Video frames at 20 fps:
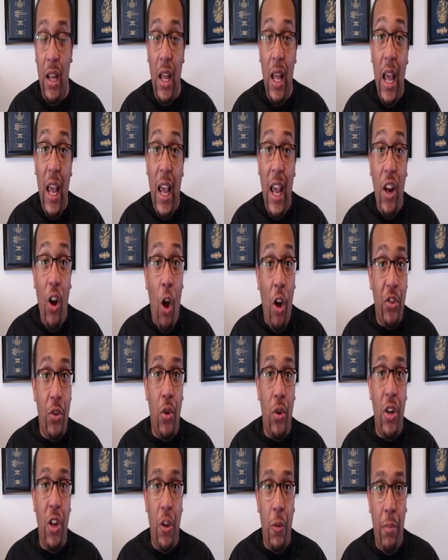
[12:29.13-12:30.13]
And also
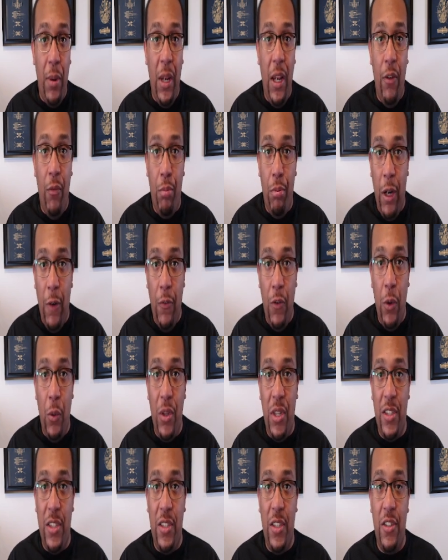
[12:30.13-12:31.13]
another preview with
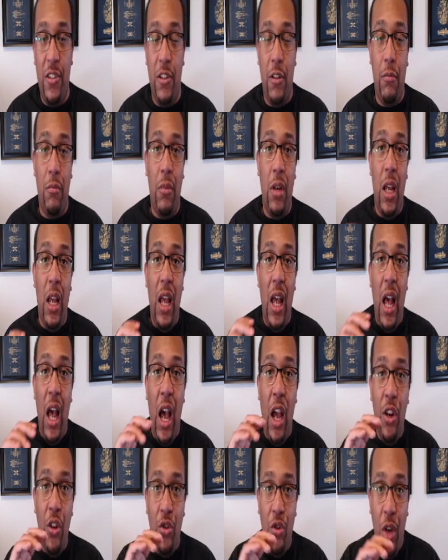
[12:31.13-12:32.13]
the system
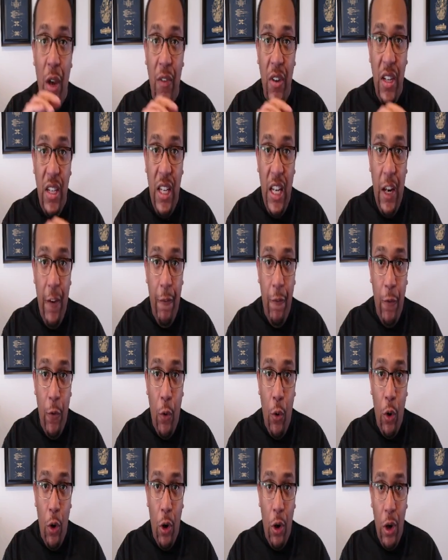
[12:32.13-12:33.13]
is you have a
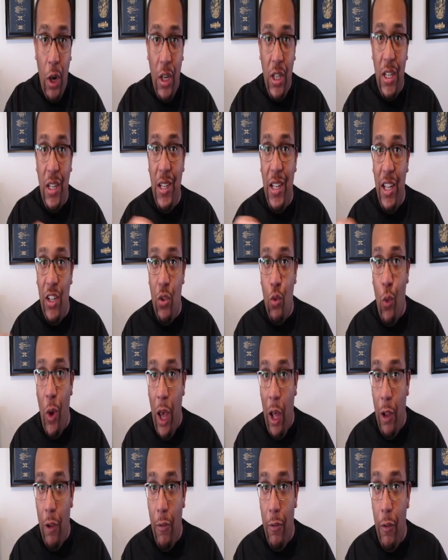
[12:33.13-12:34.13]
D4 to
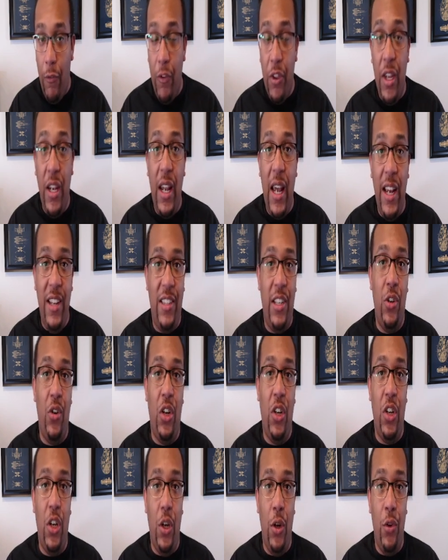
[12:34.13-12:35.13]
D12 for the dice that you
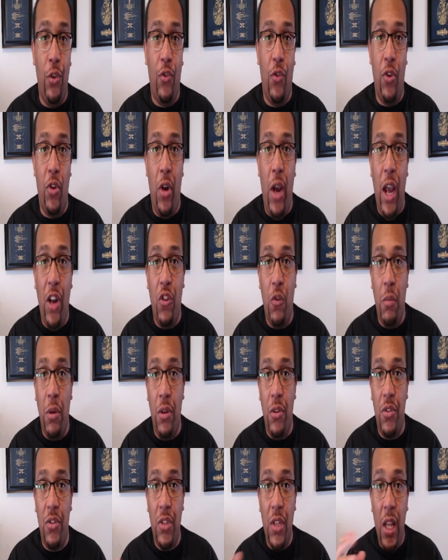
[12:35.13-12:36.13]
can use for your attributes.